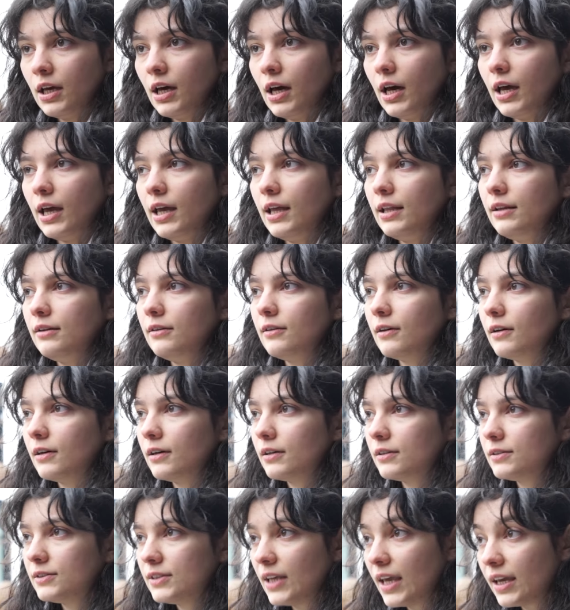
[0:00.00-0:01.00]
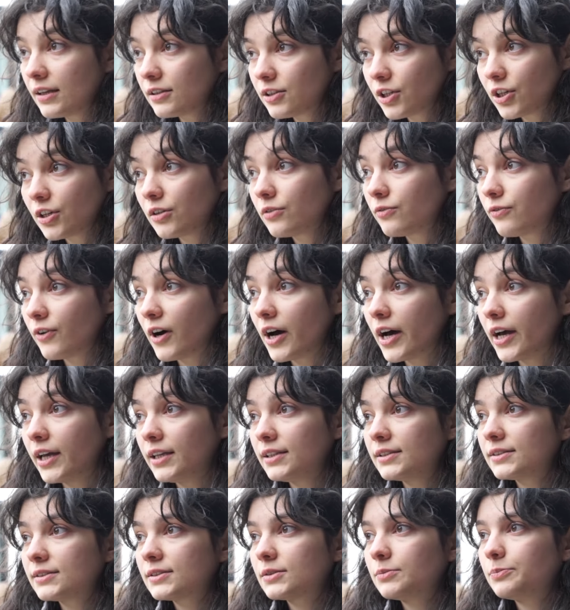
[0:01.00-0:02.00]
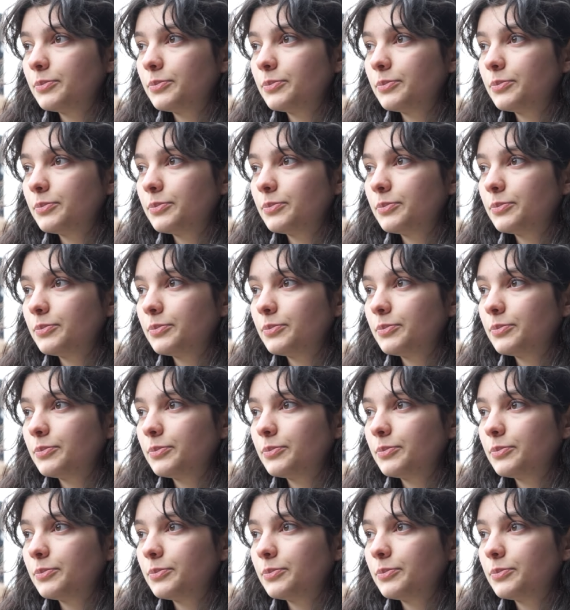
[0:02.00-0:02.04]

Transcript: and take their advice.